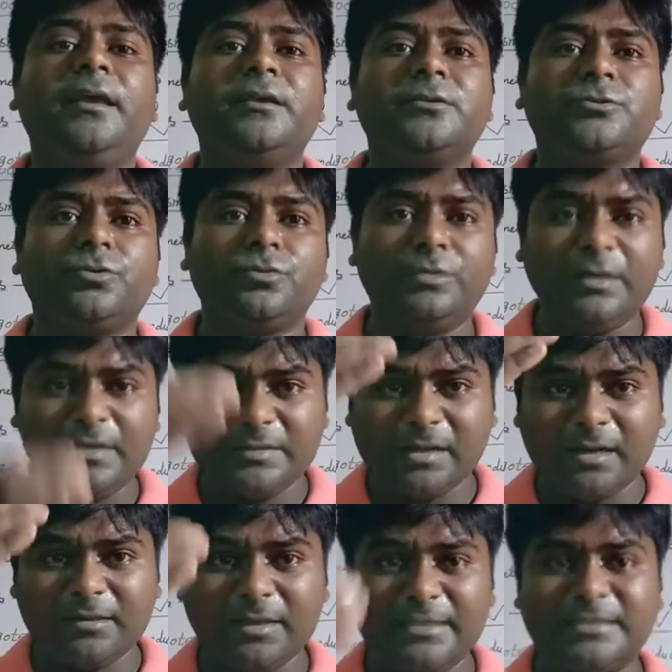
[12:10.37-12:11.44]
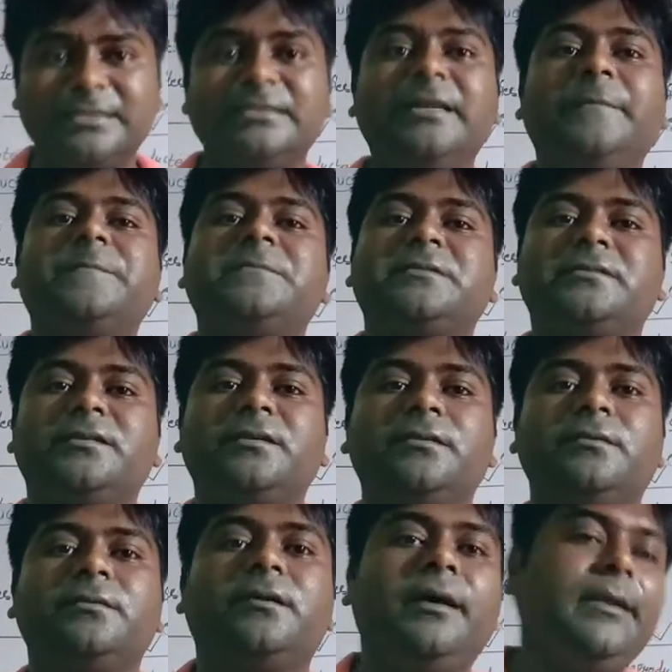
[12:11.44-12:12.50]
So these are the steps,
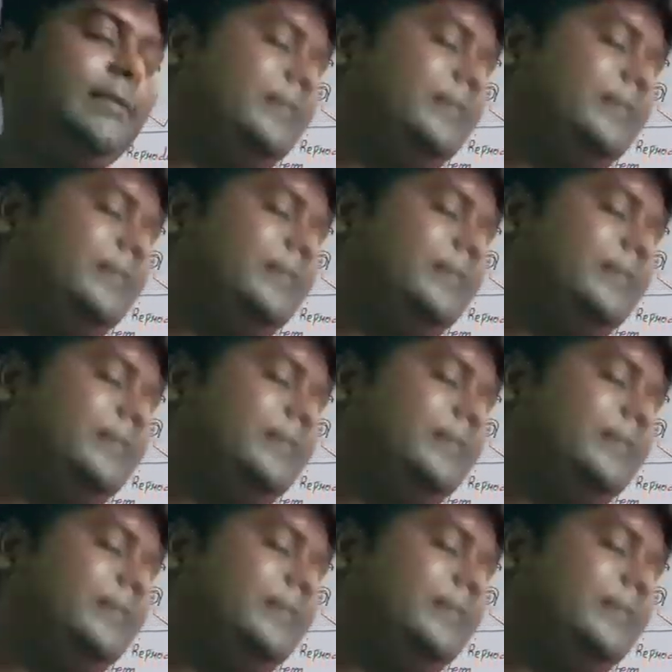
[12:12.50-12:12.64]
and